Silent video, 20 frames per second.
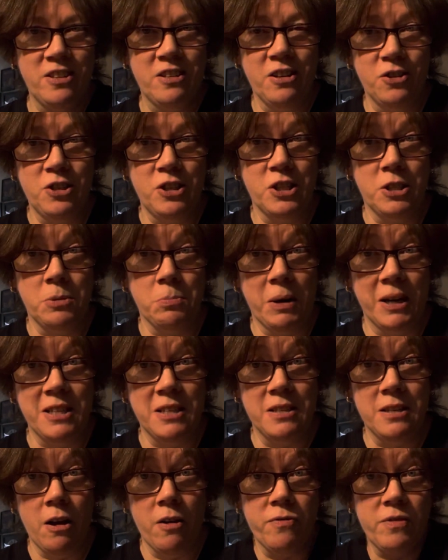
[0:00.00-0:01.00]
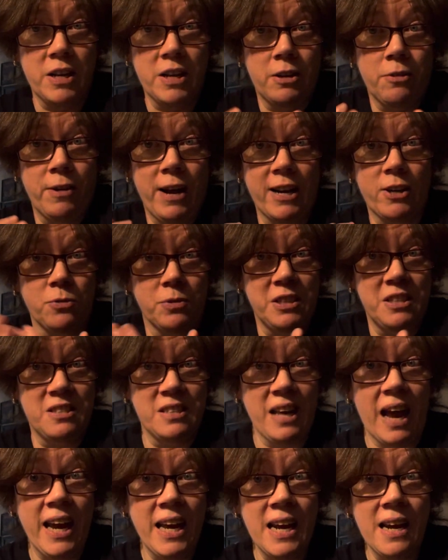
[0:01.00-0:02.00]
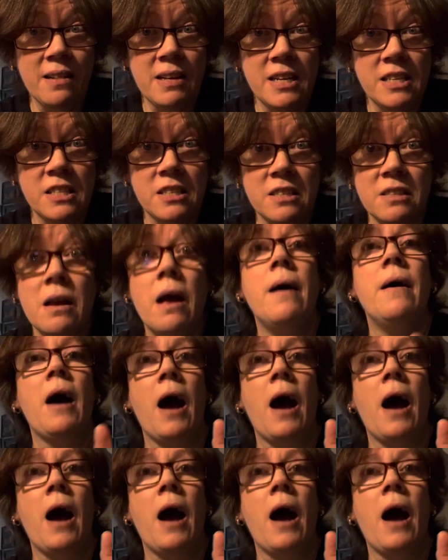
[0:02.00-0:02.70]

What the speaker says: such as myself, that are actually saying this.